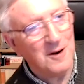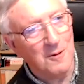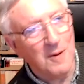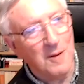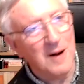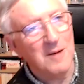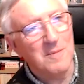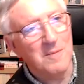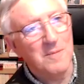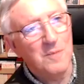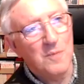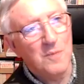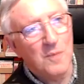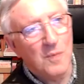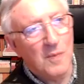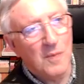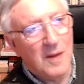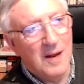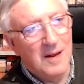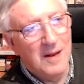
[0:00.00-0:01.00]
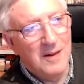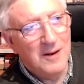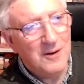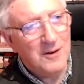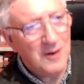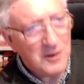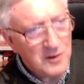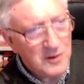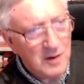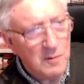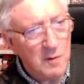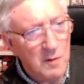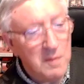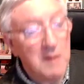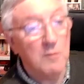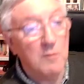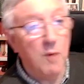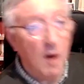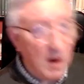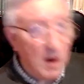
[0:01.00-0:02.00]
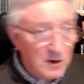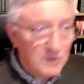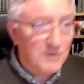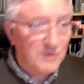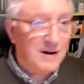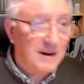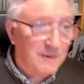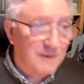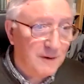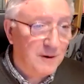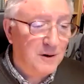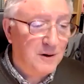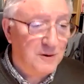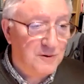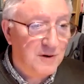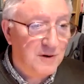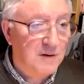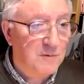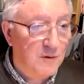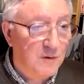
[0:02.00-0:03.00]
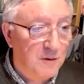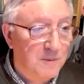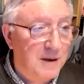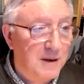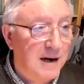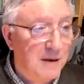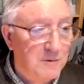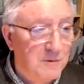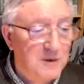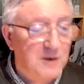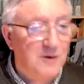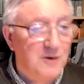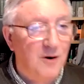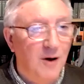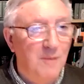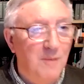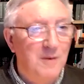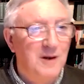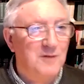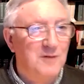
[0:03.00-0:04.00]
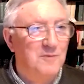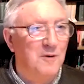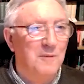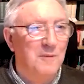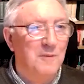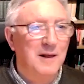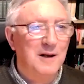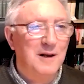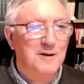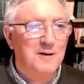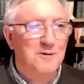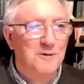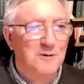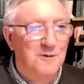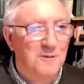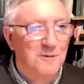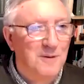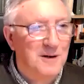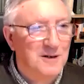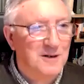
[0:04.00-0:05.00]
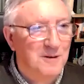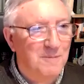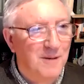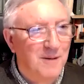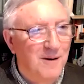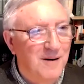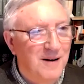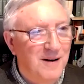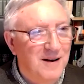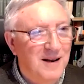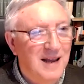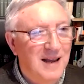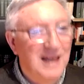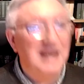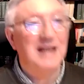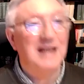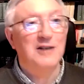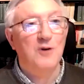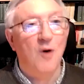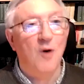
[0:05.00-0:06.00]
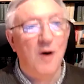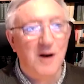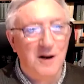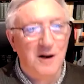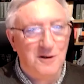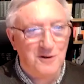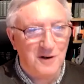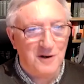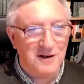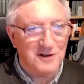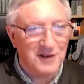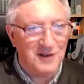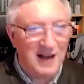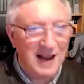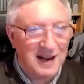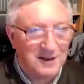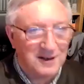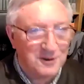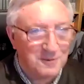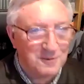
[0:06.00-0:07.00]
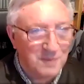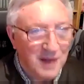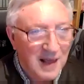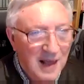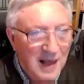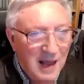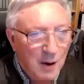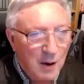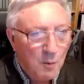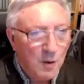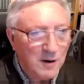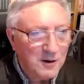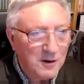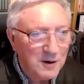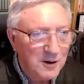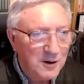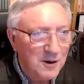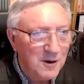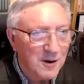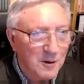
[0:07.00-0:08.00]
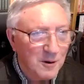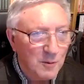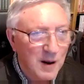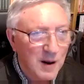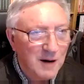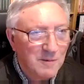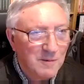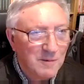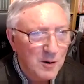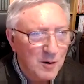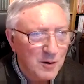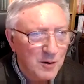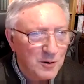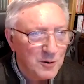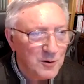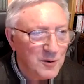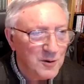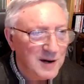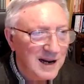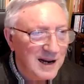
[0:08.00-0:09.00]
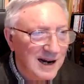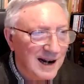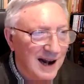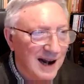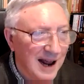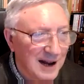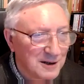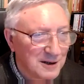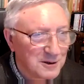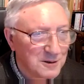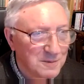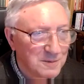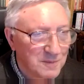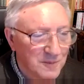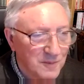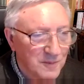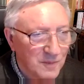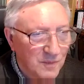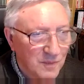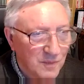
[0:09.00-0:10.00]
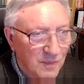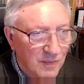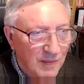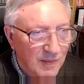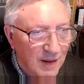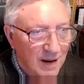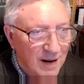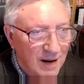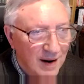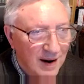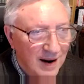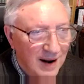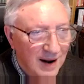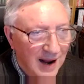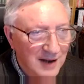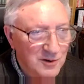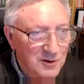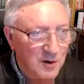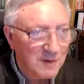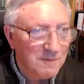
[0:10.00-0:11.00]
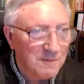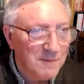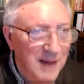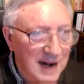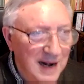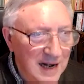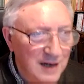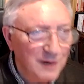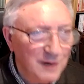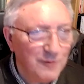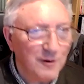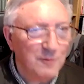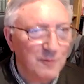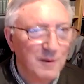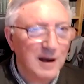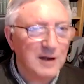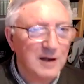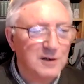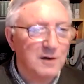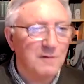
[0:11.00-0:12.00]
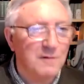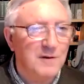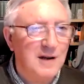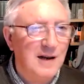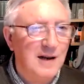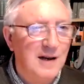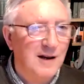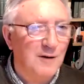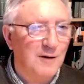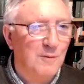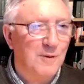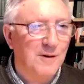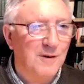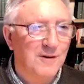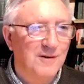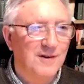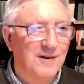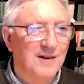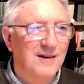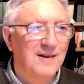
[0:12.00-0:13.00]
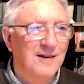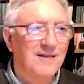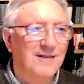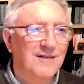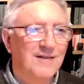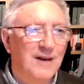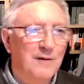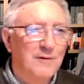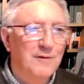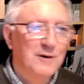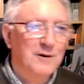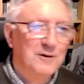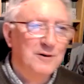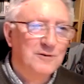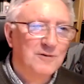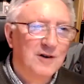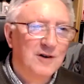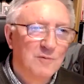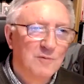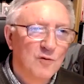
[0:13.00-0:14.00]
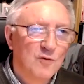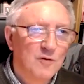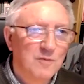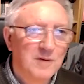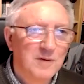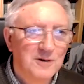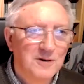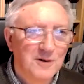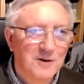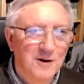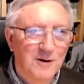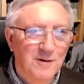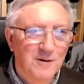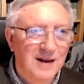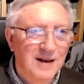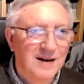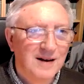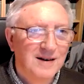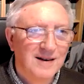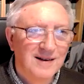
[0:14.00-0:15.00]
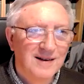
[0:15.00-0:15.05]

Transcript: Well, the Christian movement was a revolutionary movement and it was a communist movement. There's no two ways about it. In its origins, yes. What occurred? Well, you know, the ruling class has got many different ways of dealing with revolutionary movements. You know that?